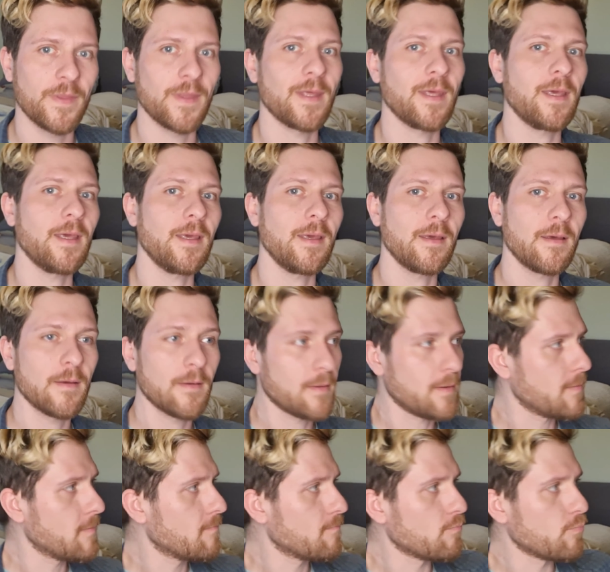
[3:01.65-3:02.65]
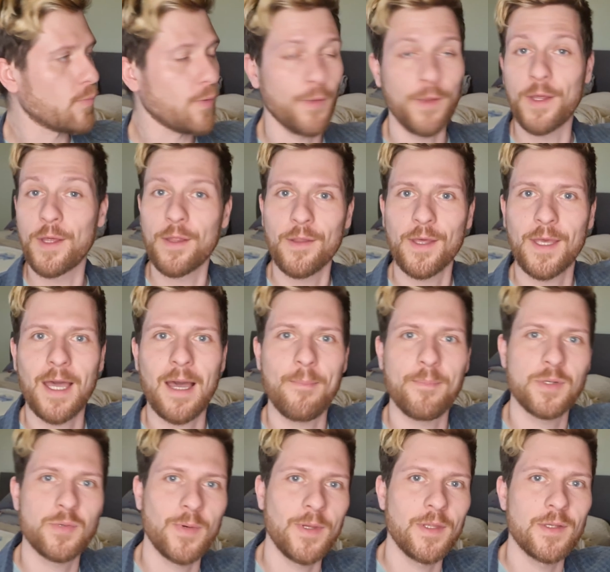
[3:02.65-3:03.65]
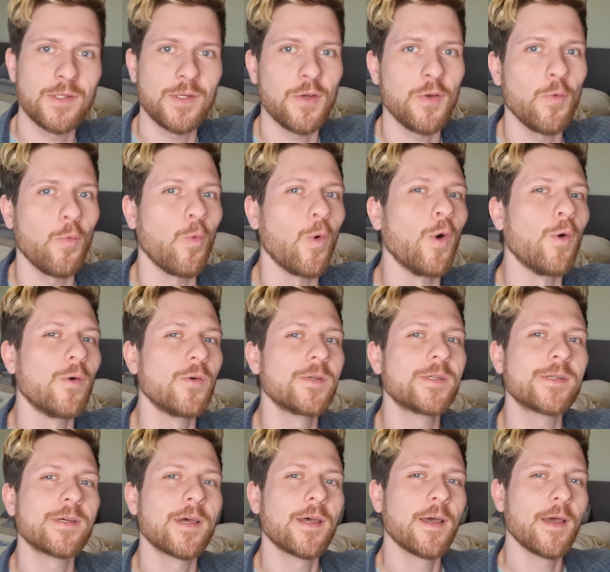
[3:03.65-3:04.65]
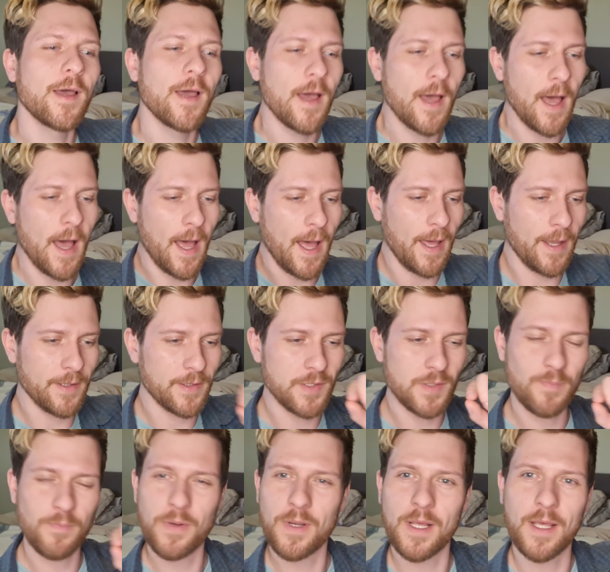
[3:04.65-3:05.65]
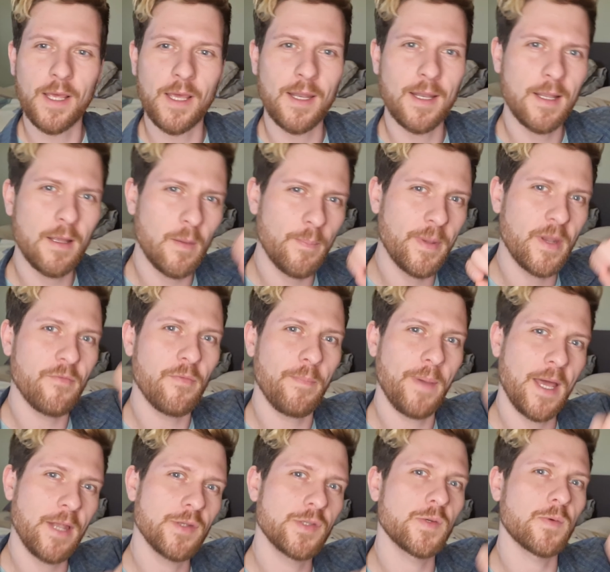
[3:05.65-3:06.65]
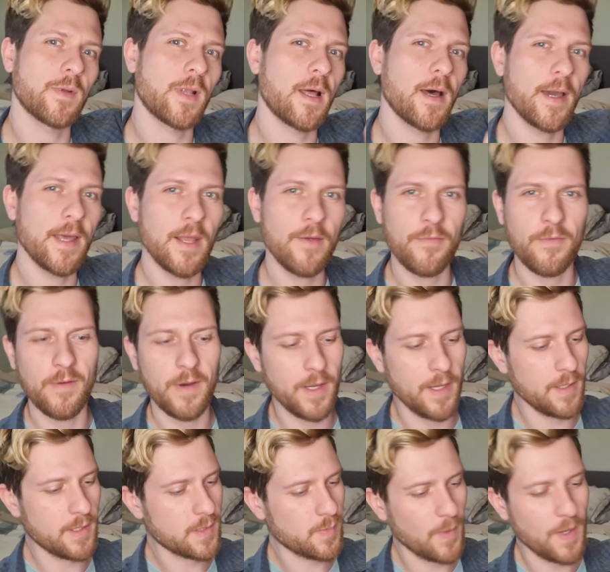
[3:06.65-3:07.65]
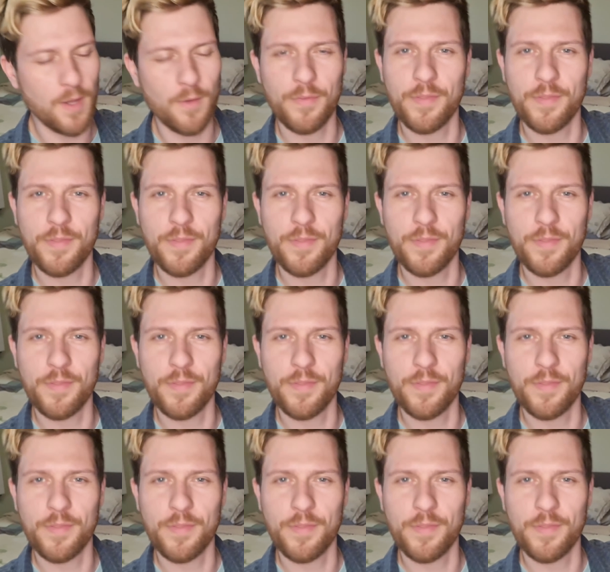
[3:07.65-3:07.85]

the gap between the 2 walls, and just put a little bit of a pencil line every 20 or